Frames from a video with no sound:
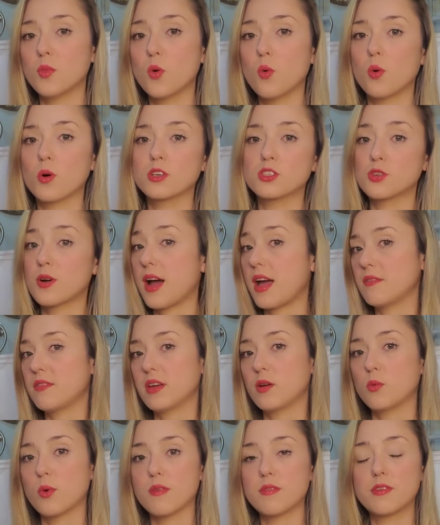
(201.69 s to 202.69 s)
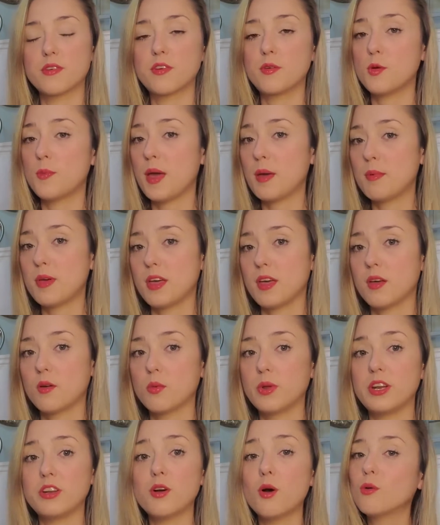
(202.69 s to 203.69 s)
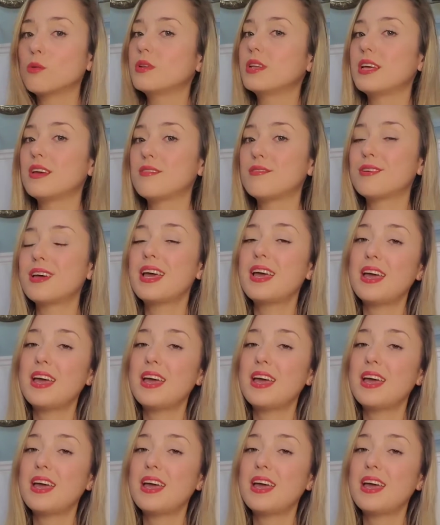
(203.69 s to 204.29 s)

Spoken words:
or driving wherever you may be, when you don't live